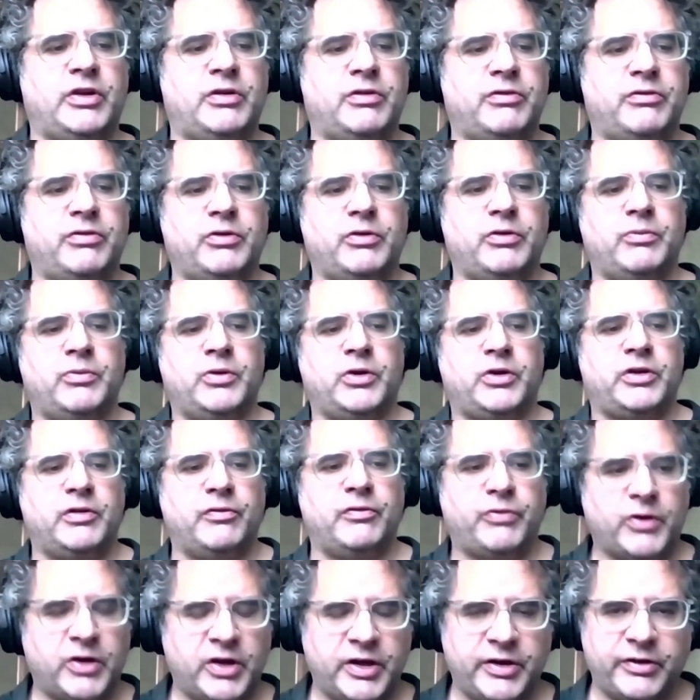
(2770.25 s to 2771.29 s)
editor
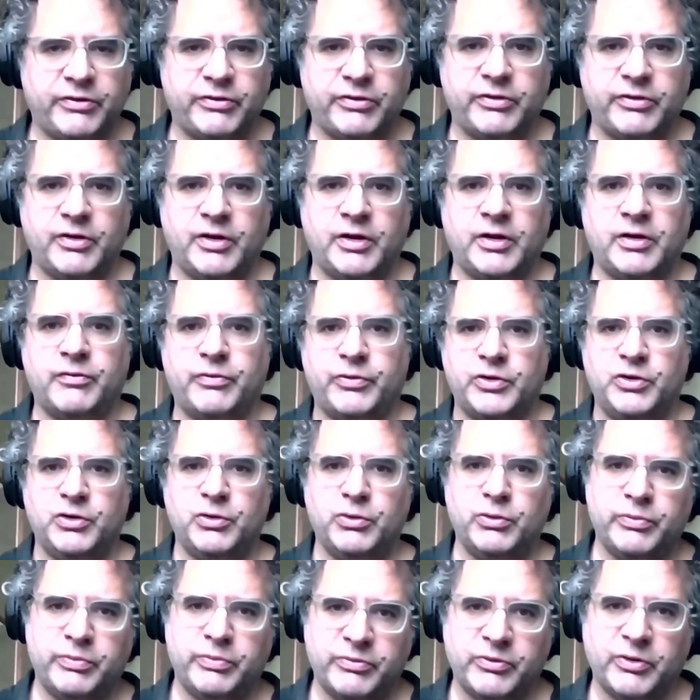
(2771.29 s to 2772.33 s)
working for us and for
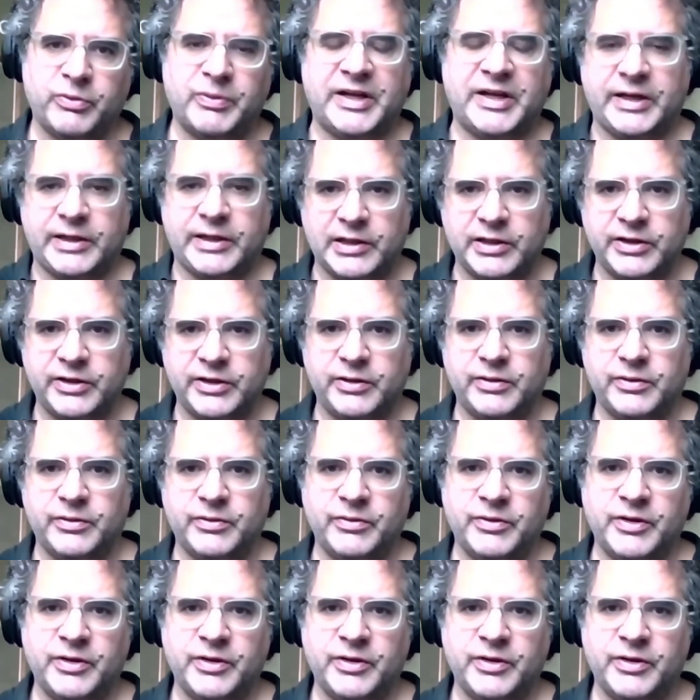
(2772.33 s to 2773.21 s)
you directly.